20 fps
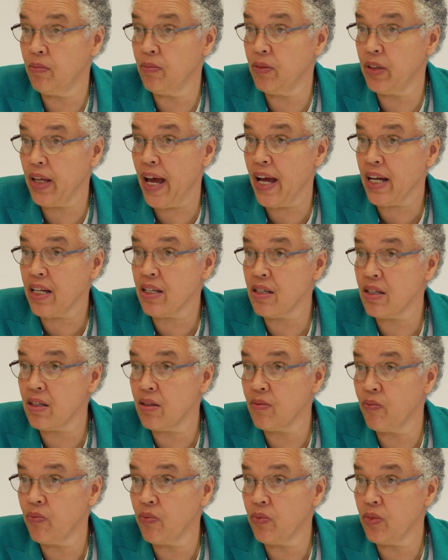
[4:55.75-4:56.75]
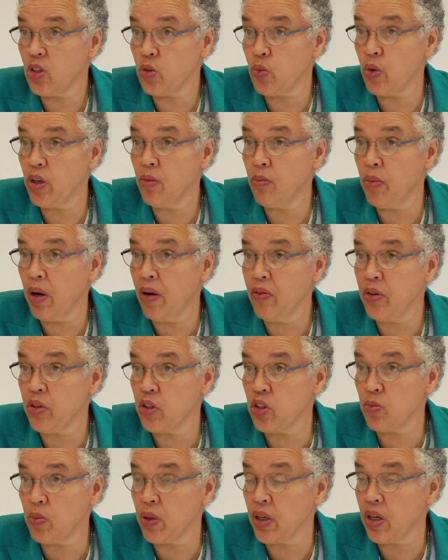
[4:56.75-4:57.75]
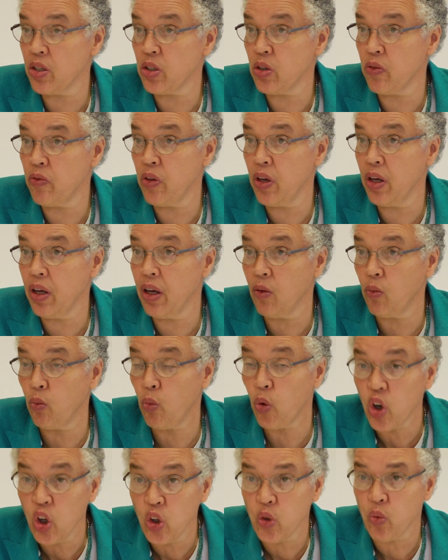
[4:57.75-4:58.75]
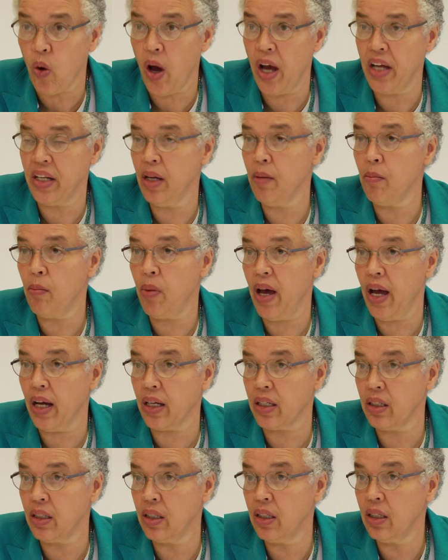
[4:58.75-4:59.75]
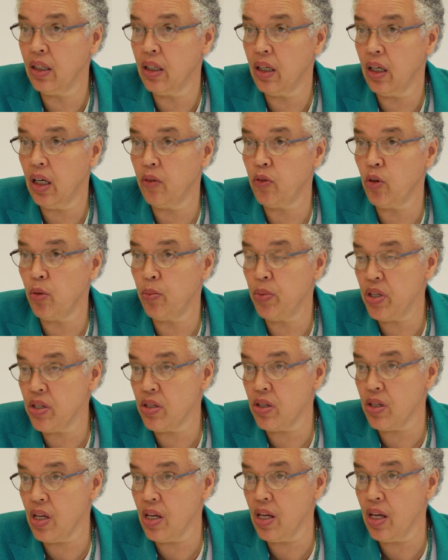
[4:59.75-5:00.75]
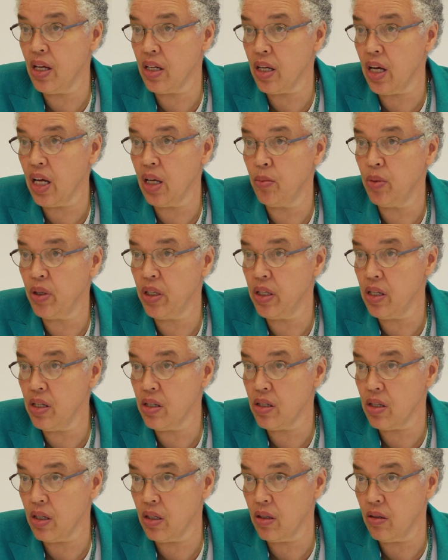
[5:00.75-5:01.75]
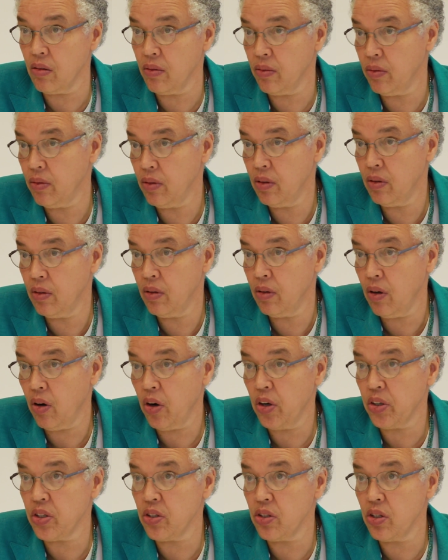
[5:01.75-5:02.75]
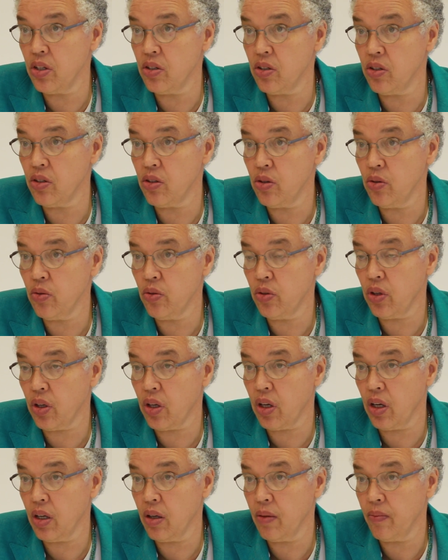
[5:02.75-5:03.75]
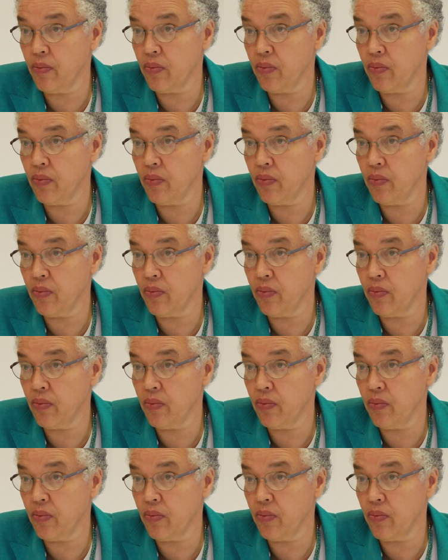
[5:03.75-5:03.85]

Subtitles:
tax sweetened beverages because of the worldwide impact of obesity and diabetes and heart disease and tooth decay.